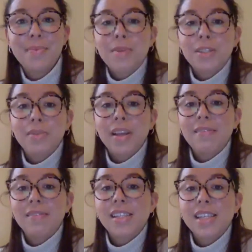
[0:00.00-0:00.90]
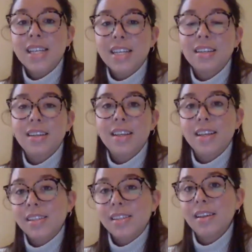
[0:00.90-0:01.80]
which we have seen
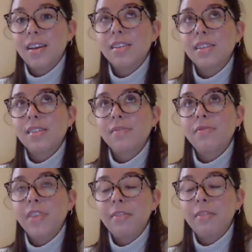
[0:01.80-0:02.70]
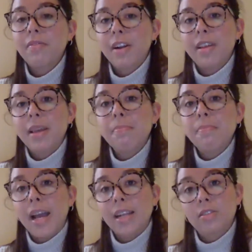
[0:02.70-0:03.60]
is a very, very
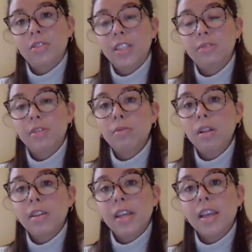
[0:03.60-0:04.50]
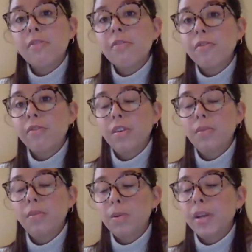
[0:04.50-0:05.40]
impact on gender equality. If
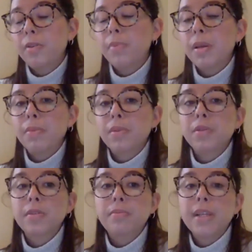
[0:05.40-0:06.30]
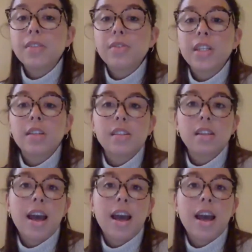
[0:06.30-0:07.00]
women or people who menstruate doesn't